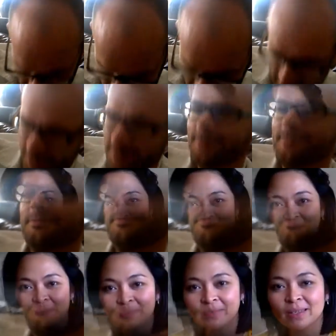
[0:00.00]
Starting from now?
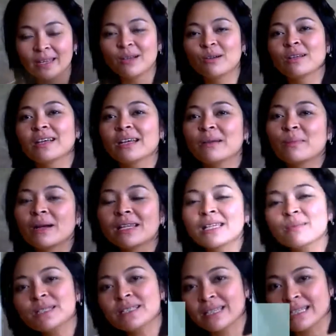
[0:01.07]
Okay, my
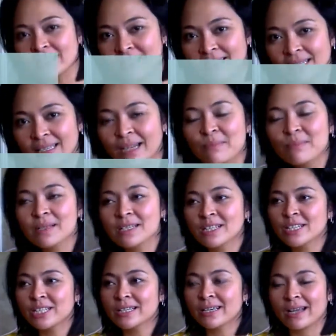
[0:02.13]
name is Desi. I'm based
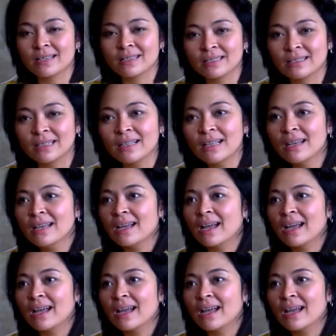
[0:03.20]
in Newcastle.